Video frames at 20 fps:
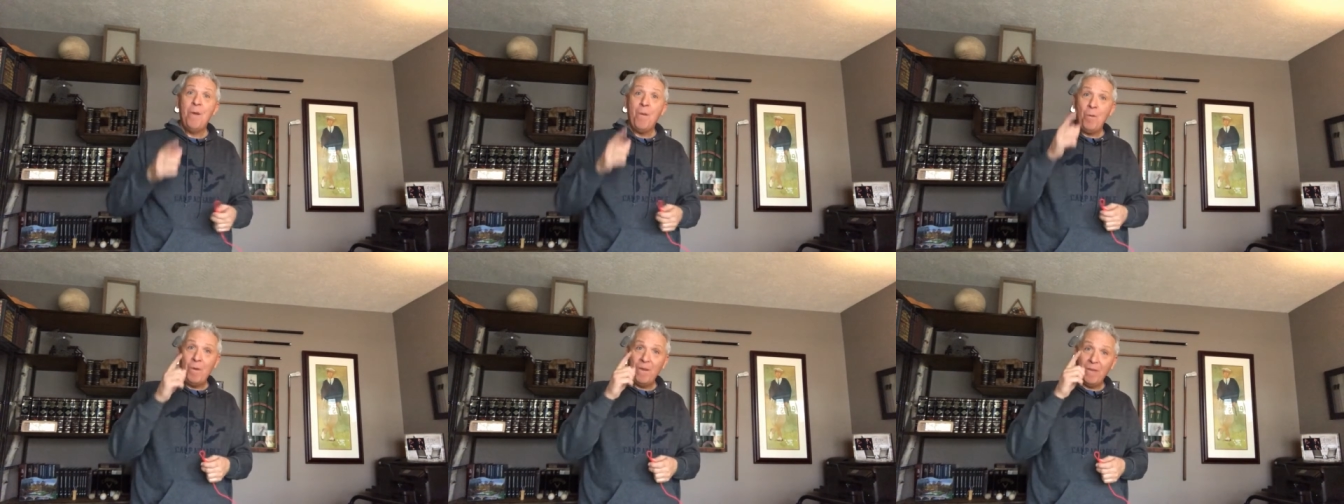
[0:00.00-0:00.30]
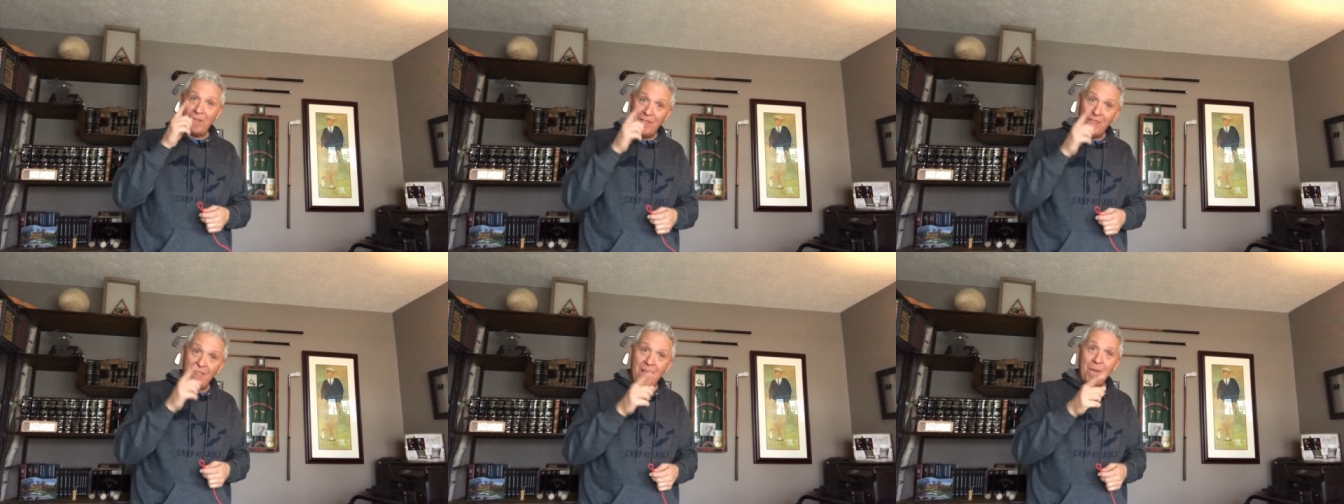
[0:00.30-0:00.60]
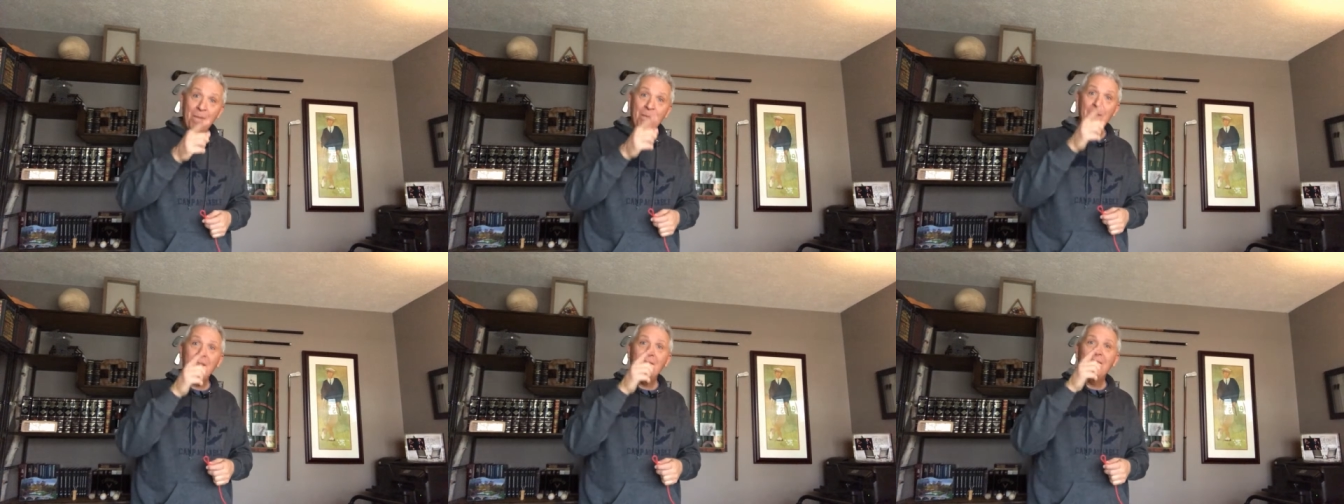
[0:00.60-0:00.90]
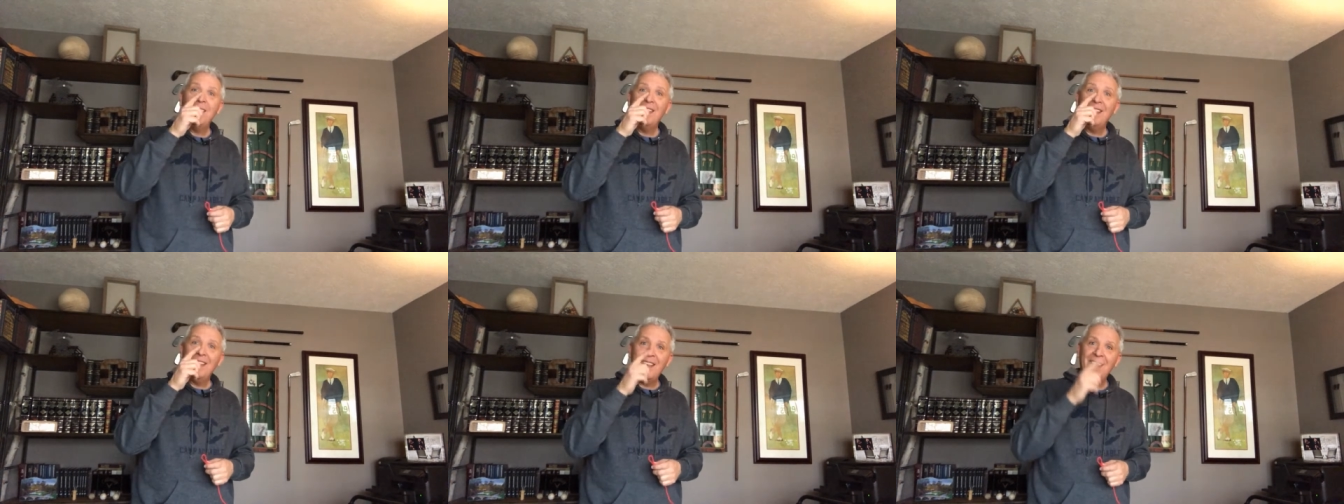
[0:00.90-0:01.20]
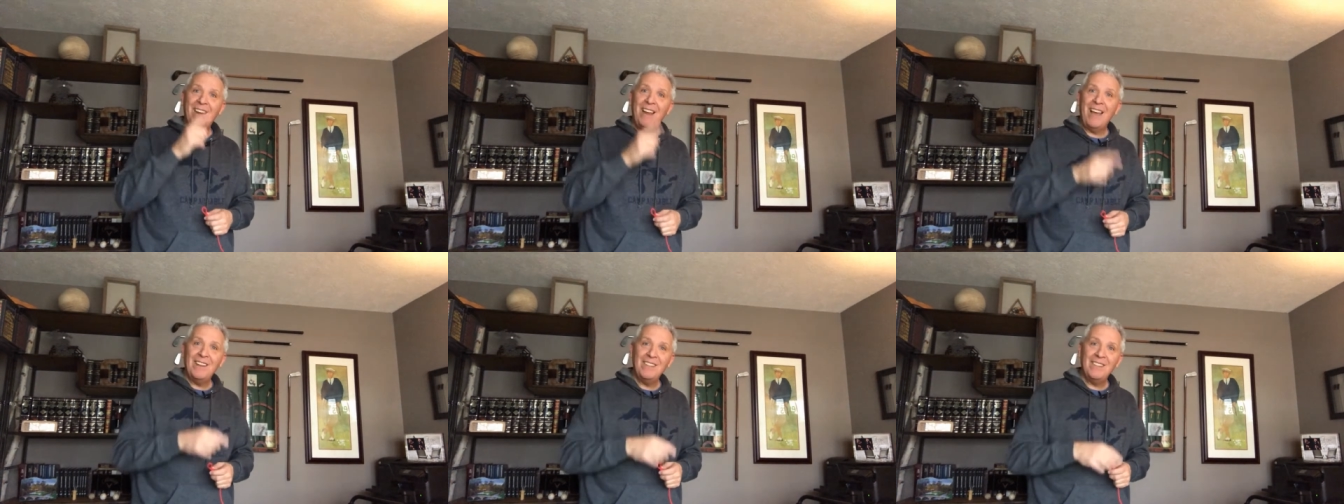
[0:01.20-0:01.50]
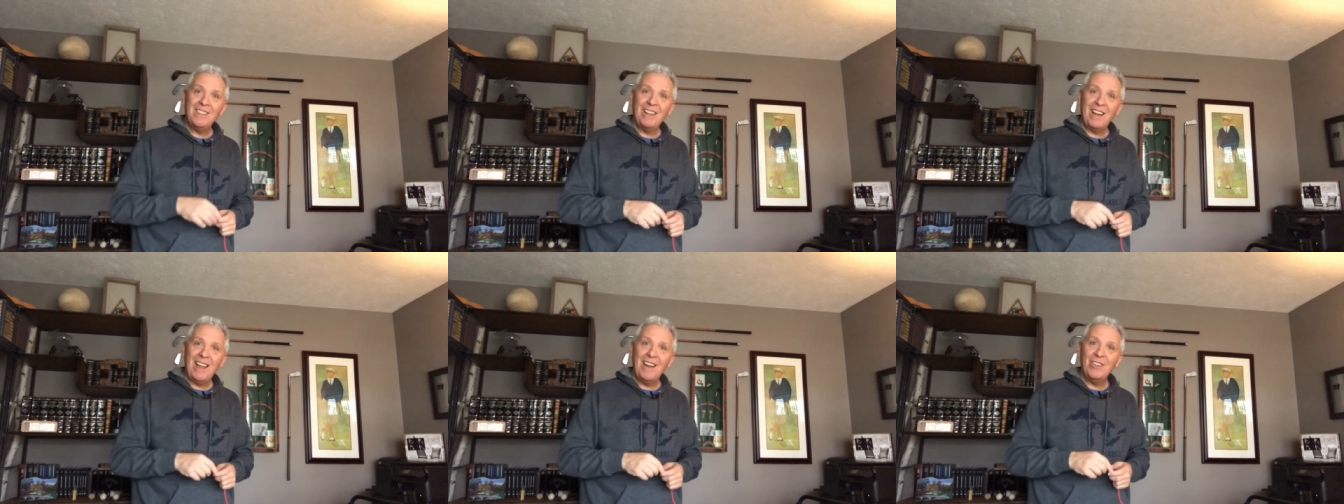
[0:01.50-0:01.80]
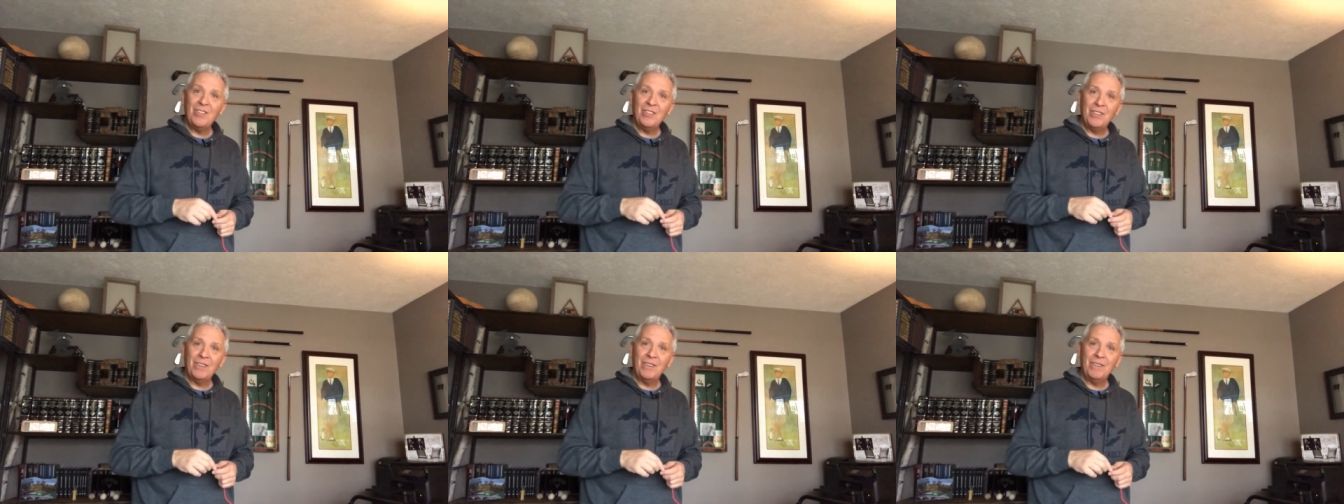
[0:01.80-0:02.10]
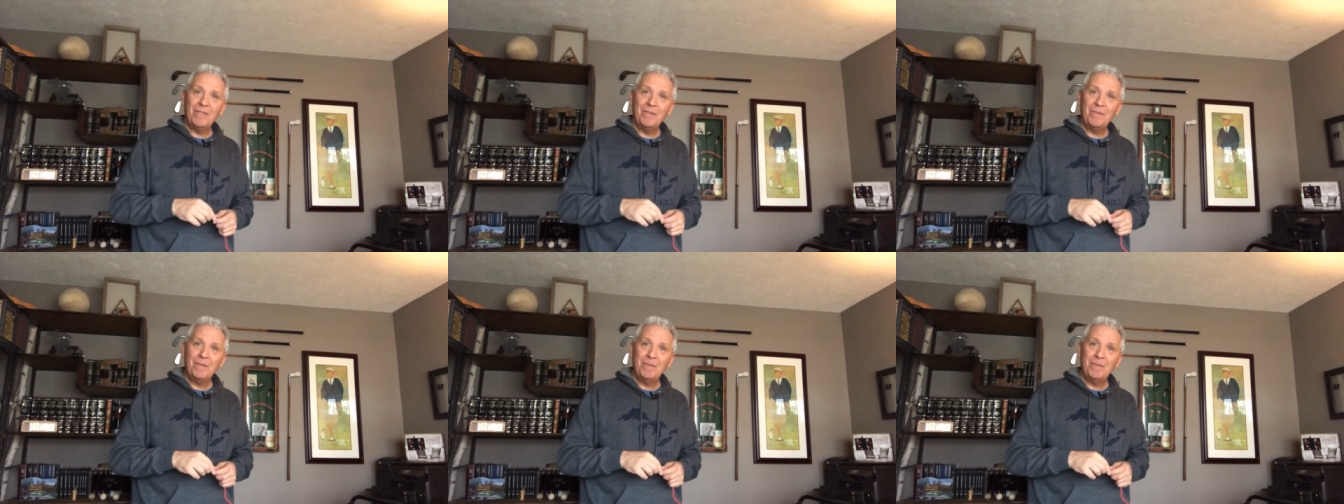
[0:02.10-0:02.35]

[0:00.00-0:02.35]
with them in isolation.